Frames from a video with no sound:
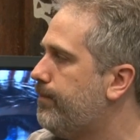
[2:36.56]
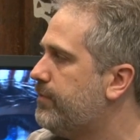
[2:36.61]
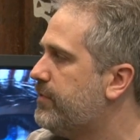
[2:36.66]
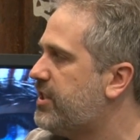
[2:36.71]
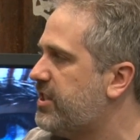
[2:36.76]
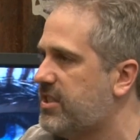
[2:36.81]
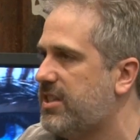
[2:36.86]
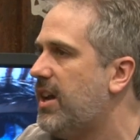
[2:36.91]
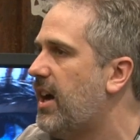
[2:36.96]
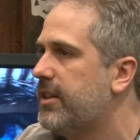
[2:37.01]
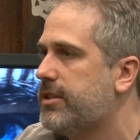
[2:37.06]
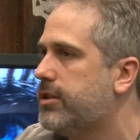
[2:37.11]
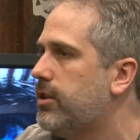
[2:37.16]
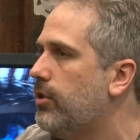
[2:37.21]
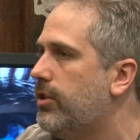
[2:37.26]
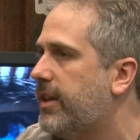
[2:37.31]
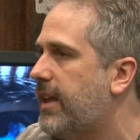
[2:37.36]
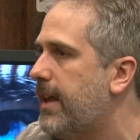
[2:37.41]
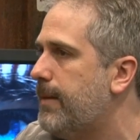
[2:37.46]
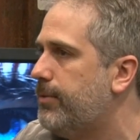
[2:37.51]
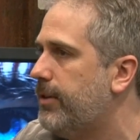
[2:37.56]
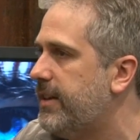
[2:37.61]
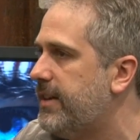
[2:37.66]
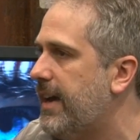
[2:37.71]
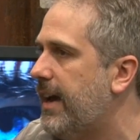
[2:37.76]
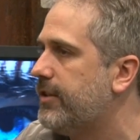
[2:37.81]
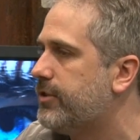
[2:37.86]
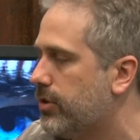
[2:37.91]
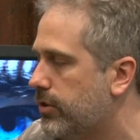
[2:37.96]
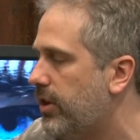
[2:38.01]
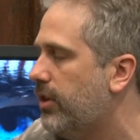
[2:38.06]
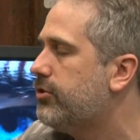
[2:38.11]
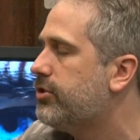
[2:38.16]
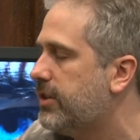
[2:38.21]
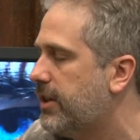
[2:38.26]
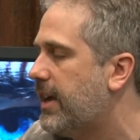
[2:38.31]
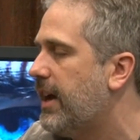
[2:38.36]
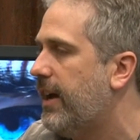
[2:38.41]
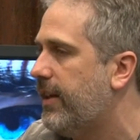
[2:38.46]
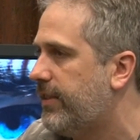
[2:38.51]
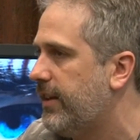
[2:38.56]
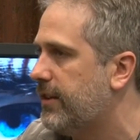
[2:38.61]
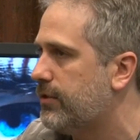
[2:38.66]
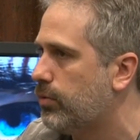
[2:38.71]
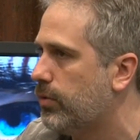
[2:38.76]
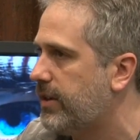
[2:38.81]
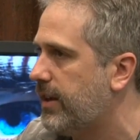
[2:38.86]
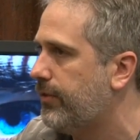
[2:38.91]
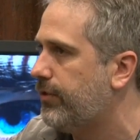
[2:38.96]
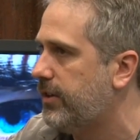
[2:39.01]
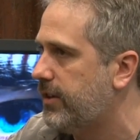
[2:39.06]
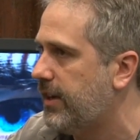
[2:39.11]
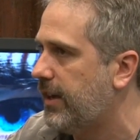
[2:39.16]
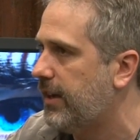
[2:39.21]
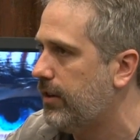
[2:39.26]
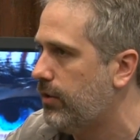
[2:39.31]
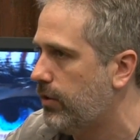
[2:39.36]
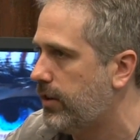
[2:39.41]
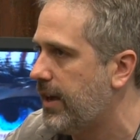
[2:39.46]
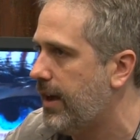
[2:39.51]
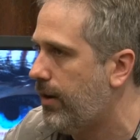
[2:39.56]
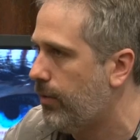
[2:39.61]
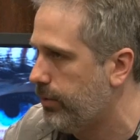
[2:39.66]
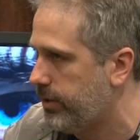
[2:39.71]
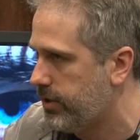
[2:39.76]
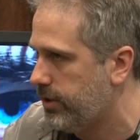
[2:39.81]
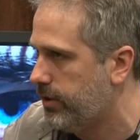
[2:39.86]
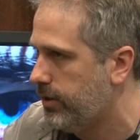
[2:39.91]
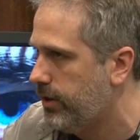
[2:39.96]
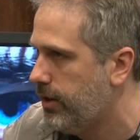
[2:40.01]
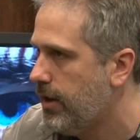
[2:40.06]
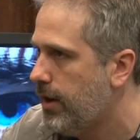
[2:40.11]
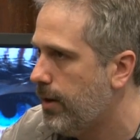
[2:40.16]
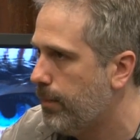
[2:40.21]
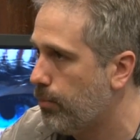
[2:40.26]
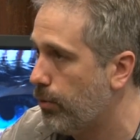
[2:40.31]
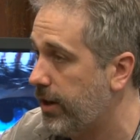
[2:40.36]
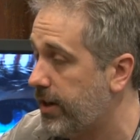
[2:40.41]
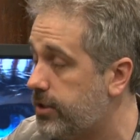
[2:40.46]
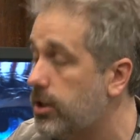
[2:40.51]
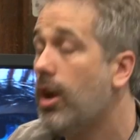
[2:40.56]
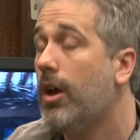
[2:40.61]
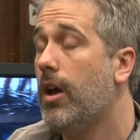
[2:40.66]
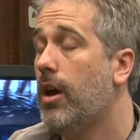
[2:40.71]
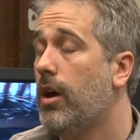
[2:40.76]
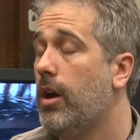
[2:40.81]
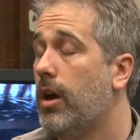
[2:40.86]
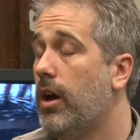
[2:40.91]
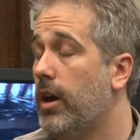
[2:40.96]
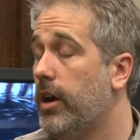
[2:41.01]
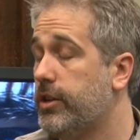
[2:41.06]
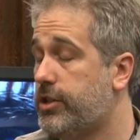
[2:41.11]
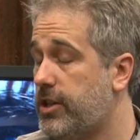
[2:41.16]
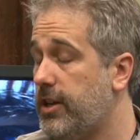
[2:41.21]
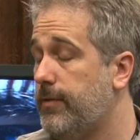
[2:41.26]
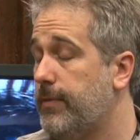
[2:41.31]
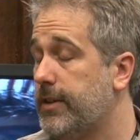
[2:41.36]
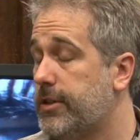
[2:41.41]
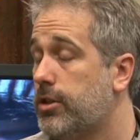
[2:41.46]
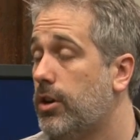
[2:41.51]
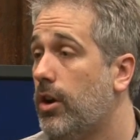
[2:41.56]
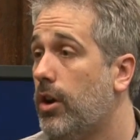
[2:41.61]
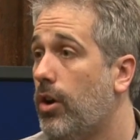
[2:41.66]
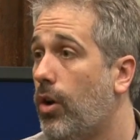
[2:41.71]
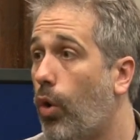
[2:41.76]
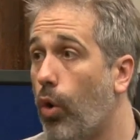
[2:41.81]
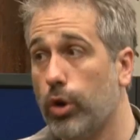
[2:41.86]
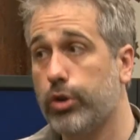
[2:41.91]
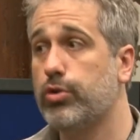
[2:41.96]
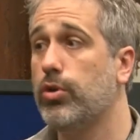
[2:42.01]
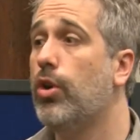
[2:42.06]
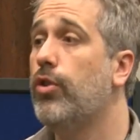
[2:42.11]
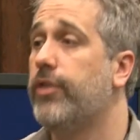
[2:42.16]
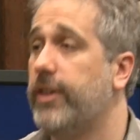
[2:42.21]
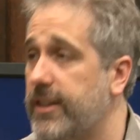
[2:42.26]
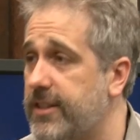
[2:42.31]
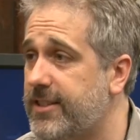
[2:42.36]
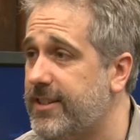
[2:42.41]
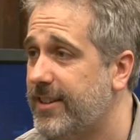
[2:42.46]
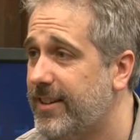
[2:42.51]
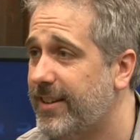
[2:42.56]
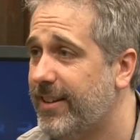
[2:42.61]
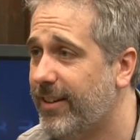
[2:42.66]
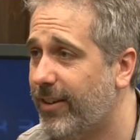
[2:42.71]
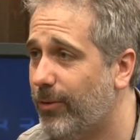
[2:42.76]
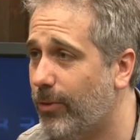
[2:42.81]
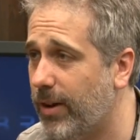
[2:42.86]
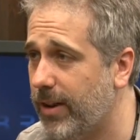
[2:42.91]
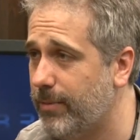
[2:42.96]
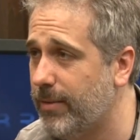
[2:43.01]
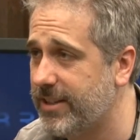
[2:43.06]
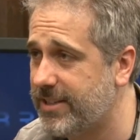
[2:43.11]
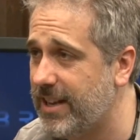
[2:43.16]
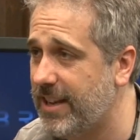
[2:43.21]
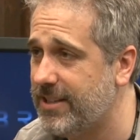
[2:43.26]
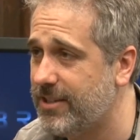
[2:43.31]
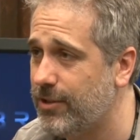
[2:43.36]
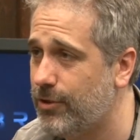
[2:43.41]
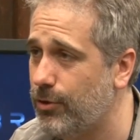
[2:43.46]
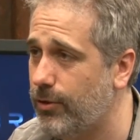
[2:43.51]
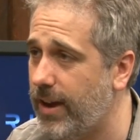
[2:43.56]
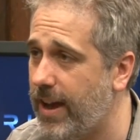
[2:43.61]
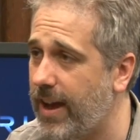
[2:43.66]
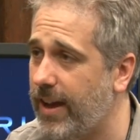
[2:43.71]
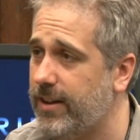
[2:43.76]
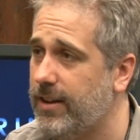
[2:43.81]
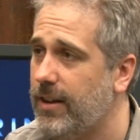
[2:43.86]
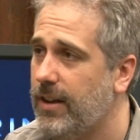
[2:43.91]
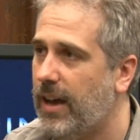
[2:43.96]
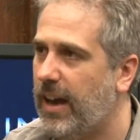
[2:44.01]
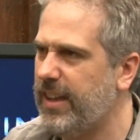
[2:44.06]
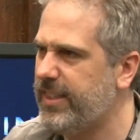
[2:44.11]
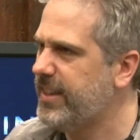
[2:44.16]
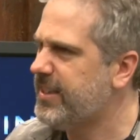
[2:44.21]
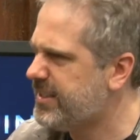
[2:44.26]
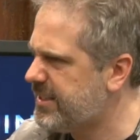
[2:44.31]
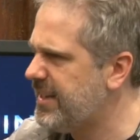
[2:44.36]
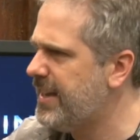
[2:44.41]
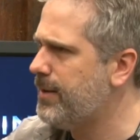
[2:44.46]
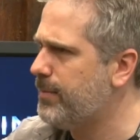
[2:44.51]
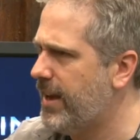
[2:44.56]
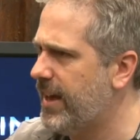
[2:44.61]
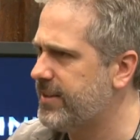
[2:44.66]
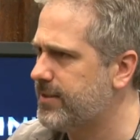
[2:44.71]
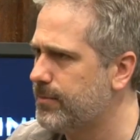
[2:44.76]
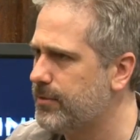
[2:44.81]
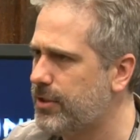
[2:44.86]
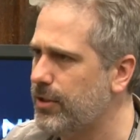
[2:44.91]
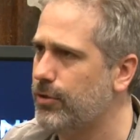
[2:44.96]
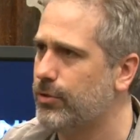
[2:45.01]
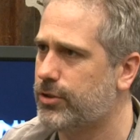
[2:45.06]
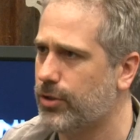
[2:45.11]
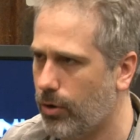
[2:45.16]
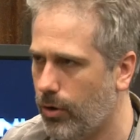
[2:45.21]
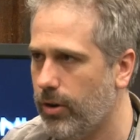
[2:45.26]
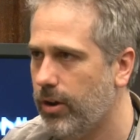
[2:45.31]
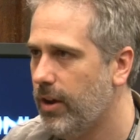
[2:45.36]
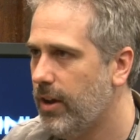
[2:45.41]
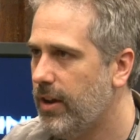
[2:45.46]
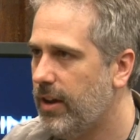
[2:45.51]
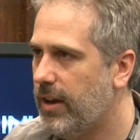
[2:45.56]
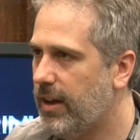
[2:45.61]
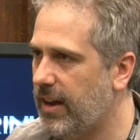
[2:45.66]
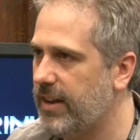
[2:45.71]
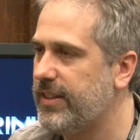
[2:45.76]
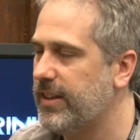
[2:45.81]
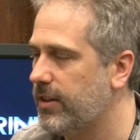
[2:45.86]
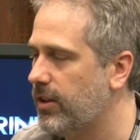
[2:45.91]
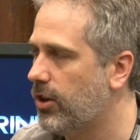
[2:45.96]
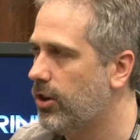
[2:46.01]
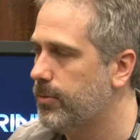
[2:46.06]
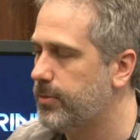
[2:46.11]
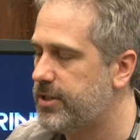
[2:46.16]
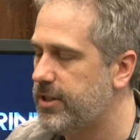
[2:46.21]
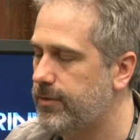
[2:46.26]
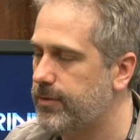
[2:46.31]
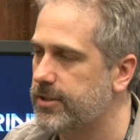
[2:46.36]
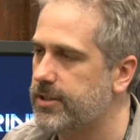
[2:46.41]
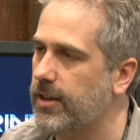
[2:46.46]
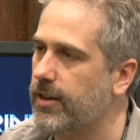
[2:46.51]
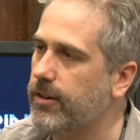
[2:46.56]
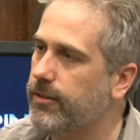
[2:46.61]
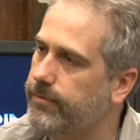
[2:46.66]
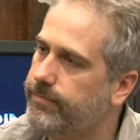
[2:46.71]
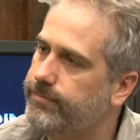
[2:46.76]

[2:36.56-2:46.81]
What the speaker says: just not slow the gameplay down. So those are the kind of things we're definitely taking into account with the BRINK's achievements or trophies. One must hasten to add. I think Steam has them too, so I think they call them achievements there.